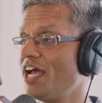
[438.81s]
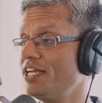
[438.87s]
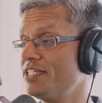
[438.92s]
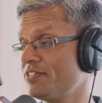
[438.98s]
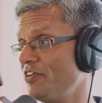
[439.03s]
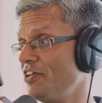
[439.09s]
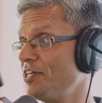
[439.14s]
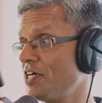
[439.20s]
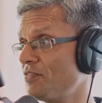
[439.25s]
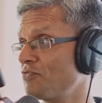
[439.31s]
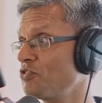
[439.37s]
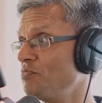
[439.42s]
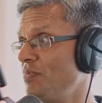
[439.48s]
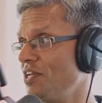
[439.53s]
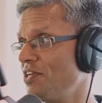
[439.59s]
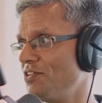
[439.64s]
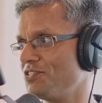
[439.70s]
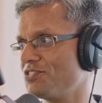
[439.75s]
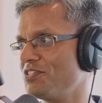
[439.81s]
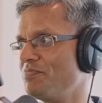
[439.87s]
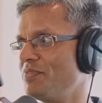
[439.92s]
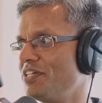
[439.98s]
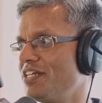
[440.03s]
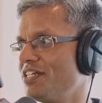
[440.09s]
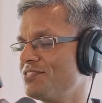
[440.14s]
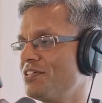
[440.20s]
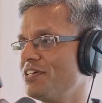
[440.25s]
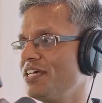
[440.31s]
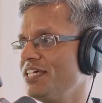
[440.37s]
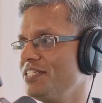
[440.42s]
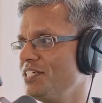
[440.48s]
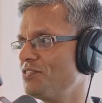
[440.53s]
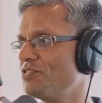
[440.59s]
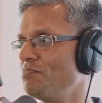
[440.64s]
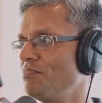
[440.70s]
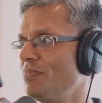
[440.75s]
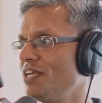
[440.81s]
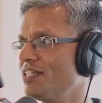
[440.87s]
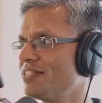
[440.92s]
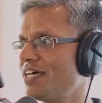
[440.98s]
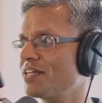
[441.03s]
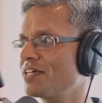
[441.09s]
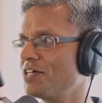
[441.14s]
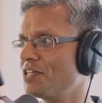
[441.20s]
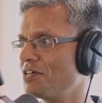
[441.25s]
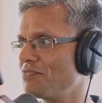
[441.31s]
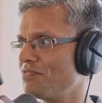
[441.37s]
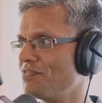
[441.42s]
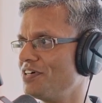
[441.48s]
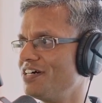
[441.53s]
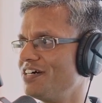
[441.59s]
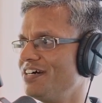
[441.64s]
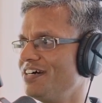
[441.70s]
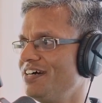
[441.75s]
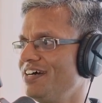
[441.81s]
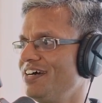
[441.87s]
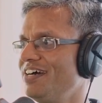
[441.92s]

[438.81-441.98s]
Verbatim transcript: And it's very tough to build also. I mean, it's not easy to build that kind of uh,